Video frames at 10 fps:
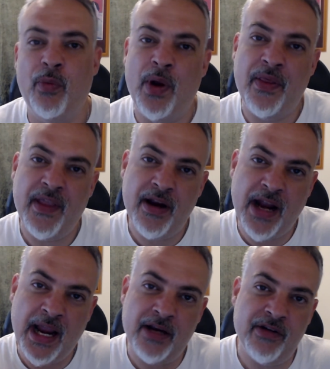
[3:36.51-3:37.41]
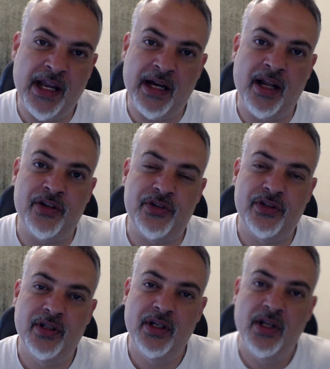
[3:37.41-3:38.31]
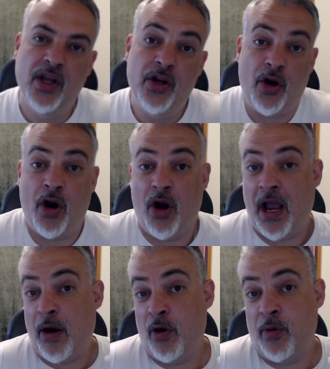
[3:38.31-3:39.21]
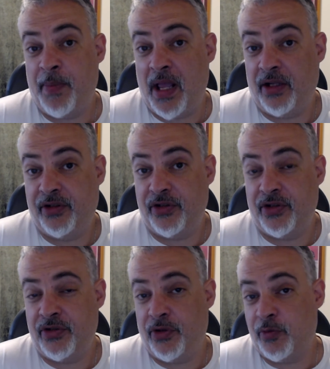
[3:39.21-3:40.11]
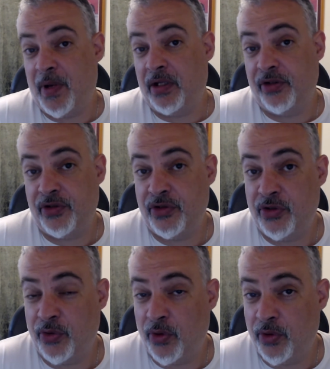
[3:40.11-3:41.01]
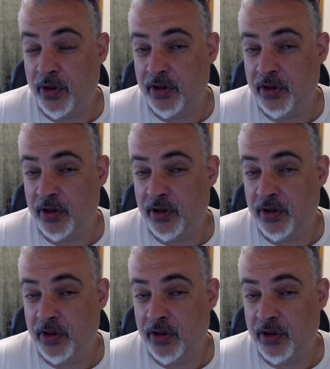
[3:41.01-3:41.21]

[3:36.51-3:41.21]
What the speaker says: When they're angry at us, are our politicians, those politicians who